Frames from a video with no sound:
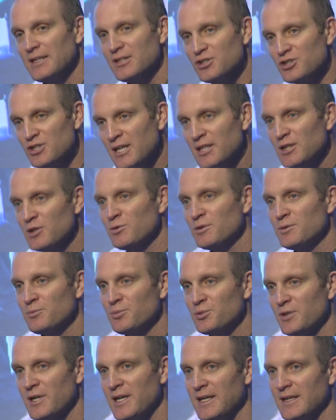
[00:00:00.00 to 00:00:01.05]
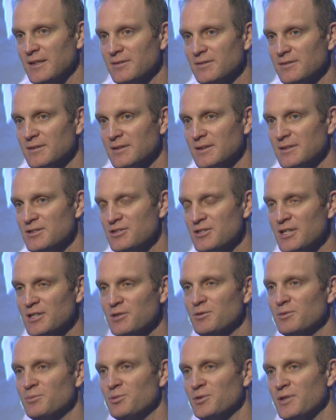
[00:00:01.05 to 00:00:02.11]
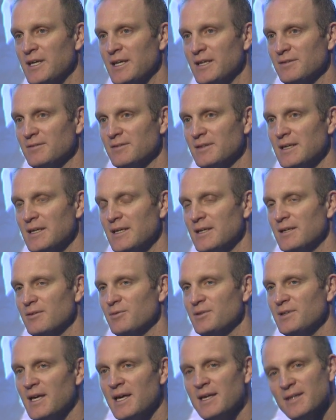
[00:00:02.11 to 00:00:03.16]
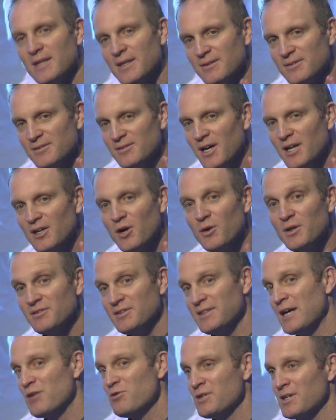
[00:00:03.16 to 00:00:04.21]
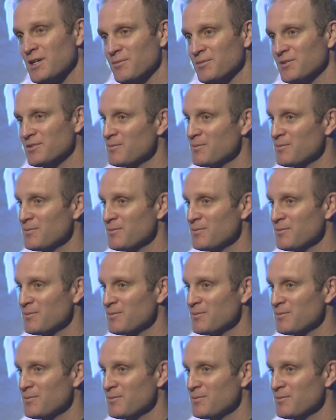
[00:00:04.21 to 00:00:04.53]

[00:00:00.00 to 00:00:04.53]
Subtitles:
Genuine praise. And it's not always an outcome.